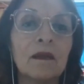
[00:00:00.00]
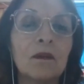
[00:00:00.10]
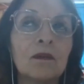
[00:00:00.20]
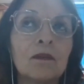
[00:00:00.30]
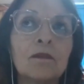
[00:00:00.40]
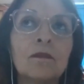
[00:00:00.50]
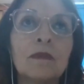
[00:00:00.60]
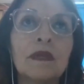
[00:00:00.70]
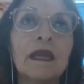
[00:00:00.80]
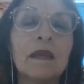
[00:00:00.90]
could
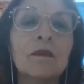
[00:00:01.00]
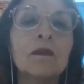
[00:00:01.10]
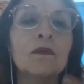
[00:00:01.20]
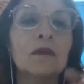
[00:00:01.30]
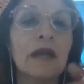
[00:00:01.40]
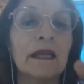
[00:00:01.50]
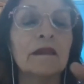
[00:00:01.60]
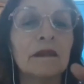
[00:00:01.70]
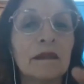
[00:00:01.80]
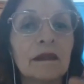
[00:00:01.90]
be able to
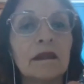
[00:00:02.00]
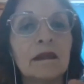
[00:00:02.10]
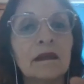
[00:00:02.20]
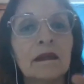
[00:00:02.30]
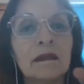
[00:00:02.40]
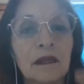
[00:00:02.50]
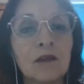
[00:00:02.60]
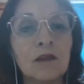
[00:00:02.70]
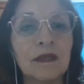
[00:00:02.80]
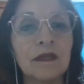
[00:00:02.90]
guarantee the
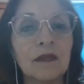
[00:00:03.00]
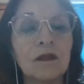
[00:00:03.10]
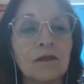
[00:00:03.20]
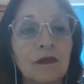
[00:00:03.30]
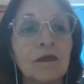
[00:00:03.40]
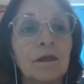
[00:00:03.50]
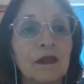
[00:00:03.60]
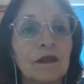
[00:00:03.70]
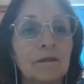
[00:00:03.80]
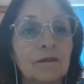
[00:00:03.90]
human rights of everybody.